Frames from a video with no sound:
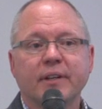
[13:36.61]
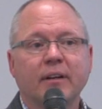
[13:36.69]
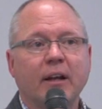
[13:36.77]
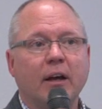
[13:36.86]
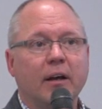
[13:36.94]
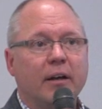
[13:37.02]
that
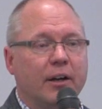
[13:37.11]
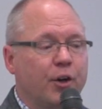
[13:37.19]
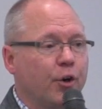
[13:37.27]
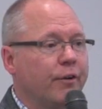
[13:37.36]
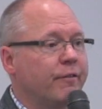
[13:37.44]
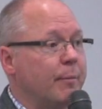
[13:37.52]

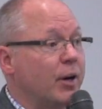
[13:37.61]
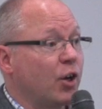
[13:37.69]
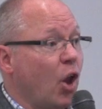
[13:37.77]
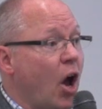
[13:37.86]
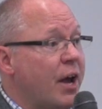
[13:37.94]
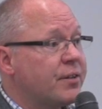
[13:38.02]
occur from a
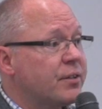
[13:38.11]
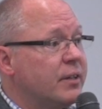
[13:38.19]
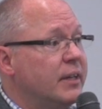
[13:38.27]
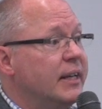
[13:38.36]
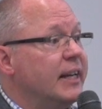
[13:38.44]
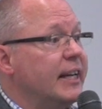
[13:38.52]
clot,
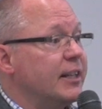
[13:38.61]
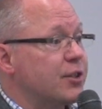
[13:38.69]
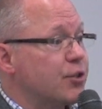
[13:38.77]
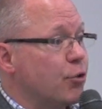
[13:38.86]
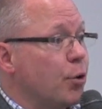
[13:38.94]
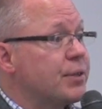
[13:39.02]
and
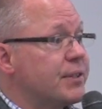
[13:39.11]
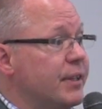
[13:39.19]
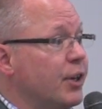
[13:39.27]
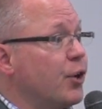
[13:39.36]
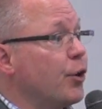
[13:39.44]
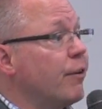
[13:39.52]
strokes that
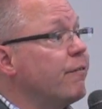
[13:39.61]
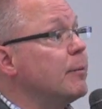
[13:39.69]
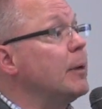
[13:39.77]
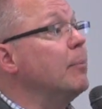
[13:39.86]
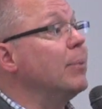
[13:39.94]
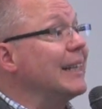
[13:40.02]
occur from
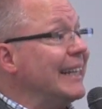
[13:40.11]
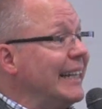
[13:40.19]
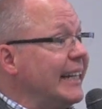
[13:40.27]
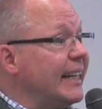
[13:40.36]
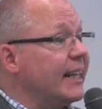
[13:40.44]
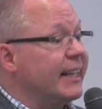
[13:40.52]
a
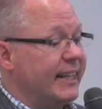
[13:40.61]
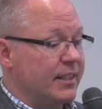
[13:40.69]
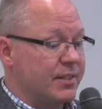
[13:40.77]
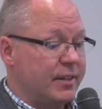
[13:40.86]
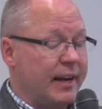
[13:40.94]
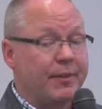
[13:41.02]
bleed
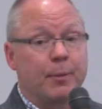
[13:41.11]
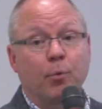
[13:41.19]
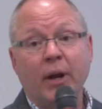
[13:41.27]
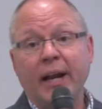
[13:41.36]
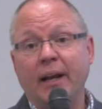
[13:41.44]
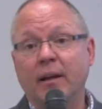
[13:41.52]
inside the
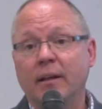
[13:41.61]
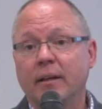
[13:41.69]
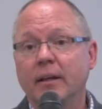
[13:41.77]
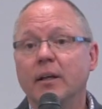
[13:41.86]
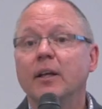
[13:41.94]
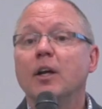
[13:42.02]
brain.
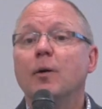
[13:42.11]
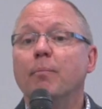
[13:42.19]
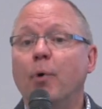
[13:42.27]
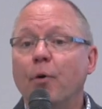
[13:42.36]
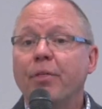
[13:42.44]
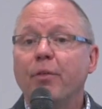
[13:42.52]

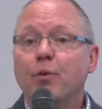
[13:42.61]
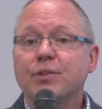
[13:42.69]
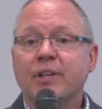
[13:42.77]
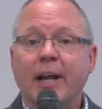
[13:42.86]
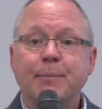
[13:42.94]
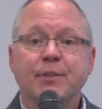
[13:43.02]
Both of
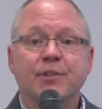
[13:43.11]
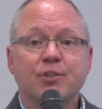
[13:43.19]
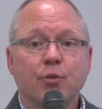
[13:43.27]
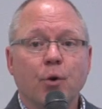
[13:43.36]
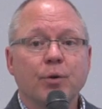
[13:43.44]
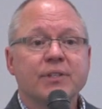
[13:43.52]
those types of
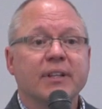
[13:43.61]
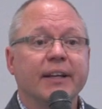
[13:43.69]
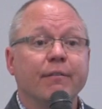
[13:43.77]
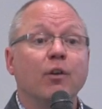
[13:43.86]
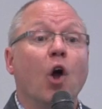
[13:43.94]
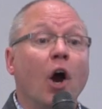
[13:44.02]
strokes can
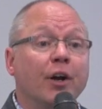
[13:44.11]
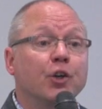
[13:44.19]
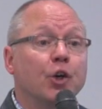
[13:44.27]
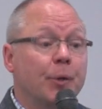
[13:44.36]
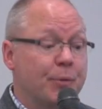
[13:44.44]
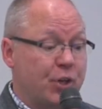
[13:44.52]
give
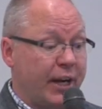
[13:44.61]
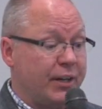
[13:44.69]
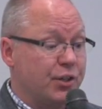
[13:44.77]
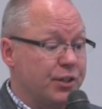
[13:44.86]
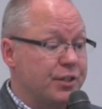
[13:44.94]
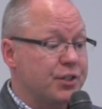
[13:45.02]
long-term
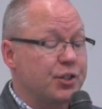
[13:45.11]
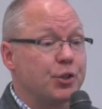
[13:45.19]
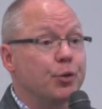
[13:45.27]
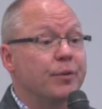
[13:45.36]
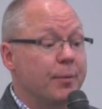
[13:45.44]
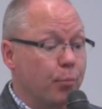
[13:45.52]
changes
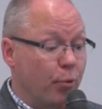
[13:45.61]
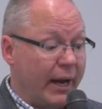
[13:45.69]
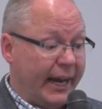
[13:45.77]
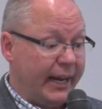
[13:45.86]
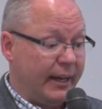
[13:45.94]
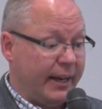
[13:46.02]
to the
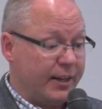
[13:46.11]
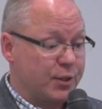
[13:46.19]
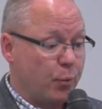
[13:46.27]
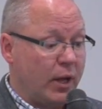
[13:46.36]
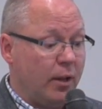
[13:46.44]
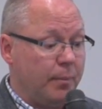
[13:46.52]
brain as
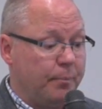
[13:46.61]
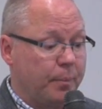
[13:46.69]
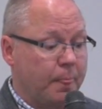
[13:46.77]
well.